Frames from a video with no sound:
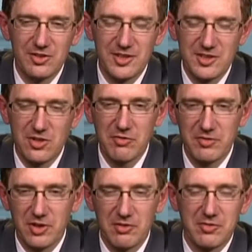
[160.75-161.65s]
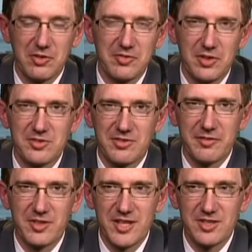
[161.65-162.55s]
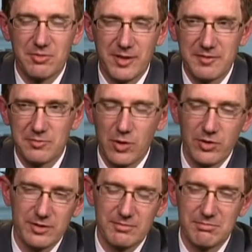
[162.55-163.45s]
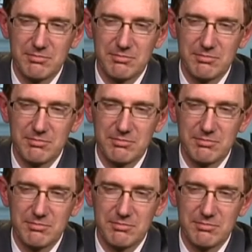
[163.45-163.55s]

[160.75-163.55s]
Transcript: the discovery of, of those gravitational waves won't